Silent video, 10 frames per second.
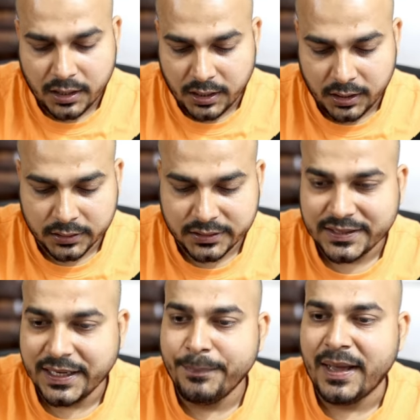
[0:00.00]
Uh, the
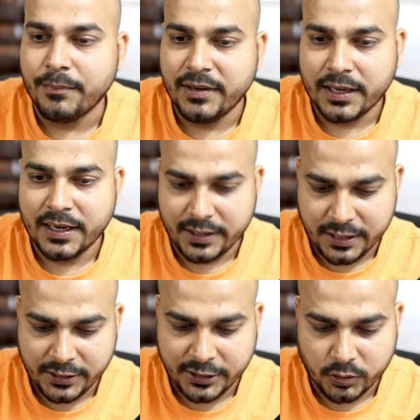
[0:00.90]
second parameter I
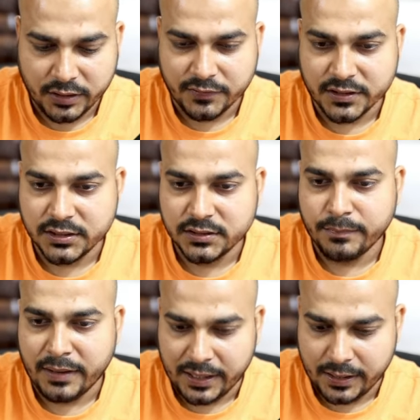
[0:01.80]
really need to give is
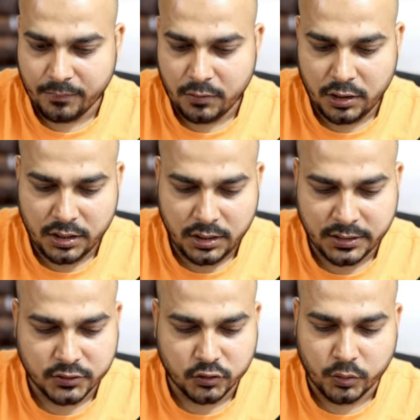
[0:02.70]
my model
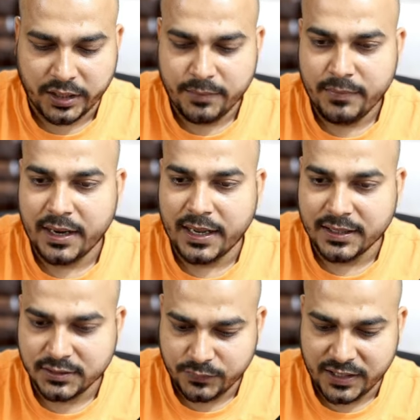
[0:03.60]
underscore name. And
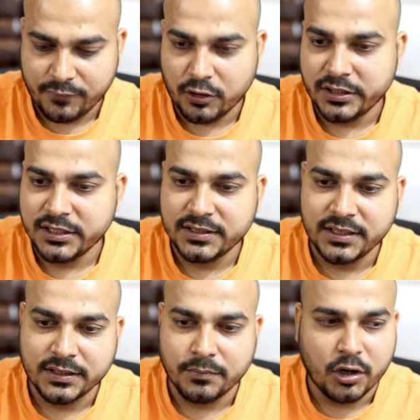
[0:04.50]
as we have already
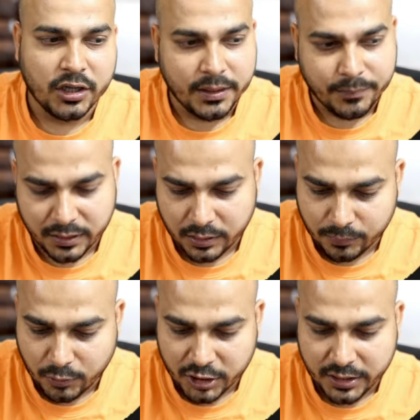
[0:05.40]
seen, the model number or uh,
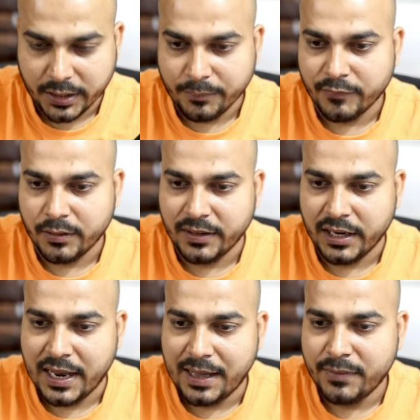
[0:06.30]
model name will be
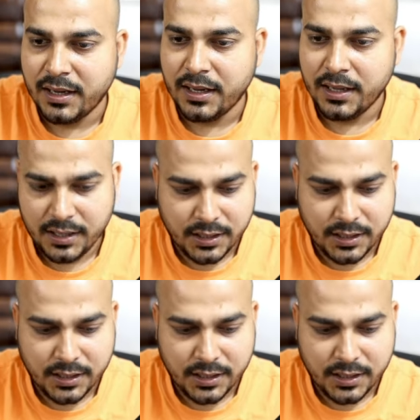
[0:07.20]
llama